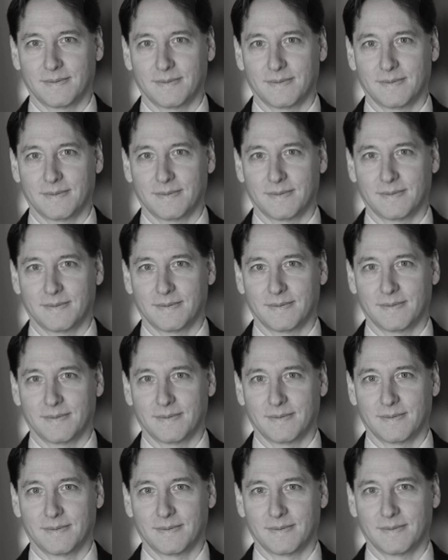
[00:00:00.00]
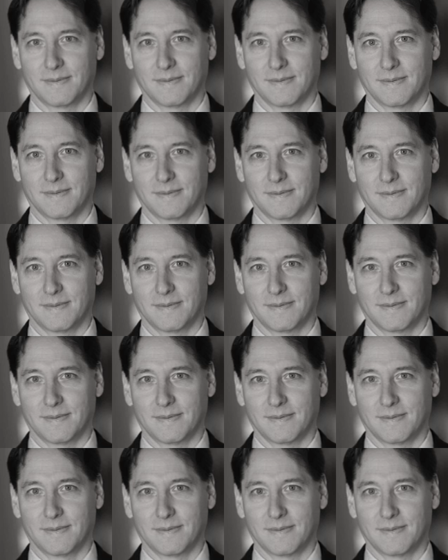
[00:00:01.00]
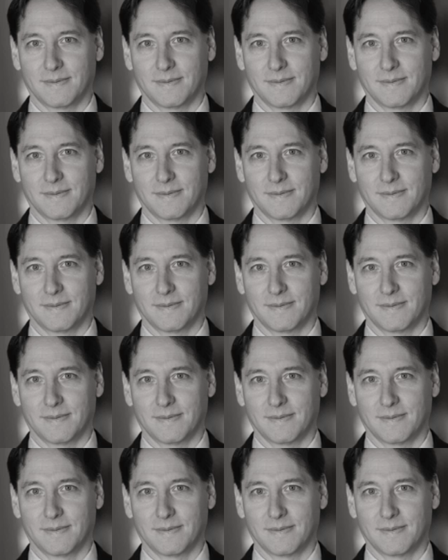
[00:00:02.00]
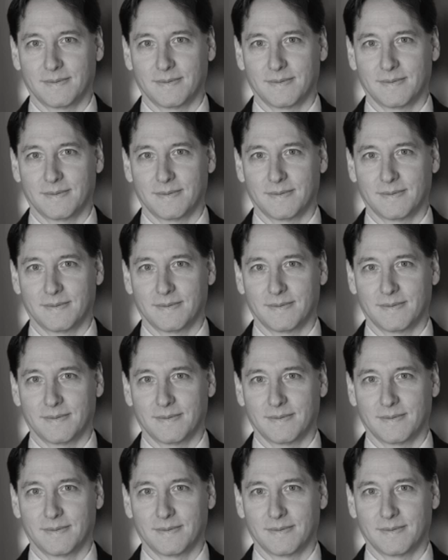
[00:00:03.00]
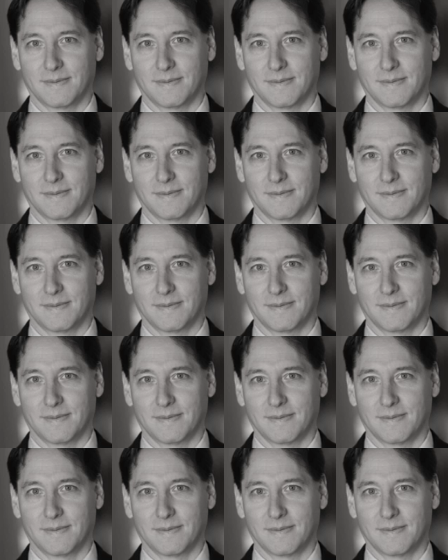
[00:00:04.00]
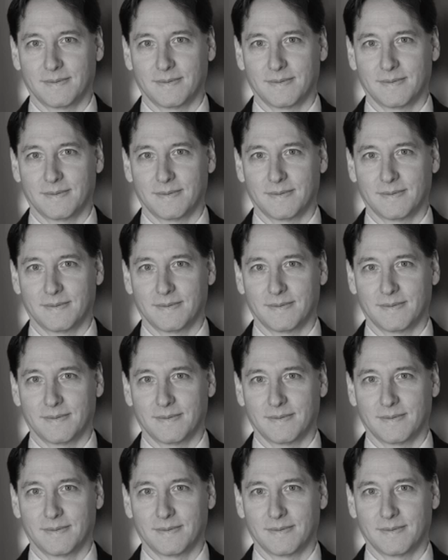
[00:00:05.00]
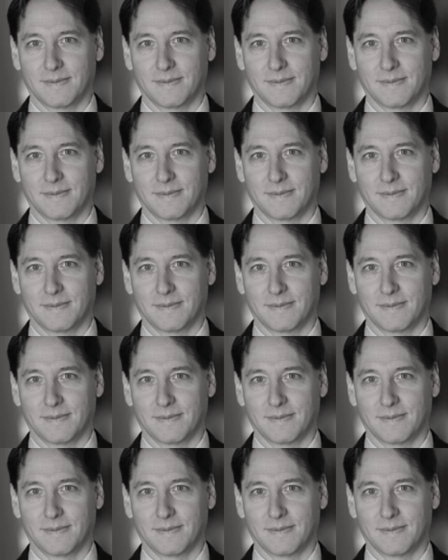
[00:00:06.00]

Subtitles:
[no speech]